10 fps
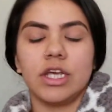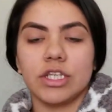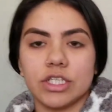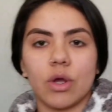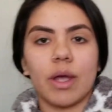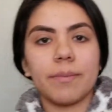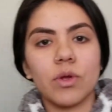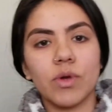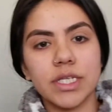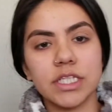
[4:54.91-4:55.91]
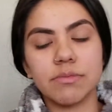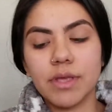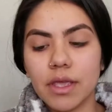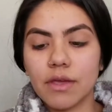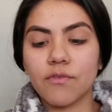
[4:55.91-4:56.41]
So I'm going to
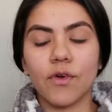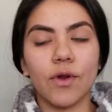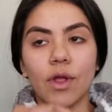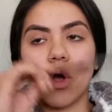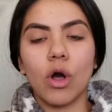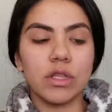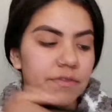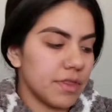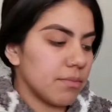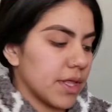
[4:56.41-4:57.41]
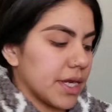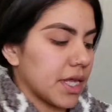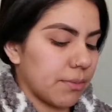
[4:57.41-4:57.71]
be, for all of the blending,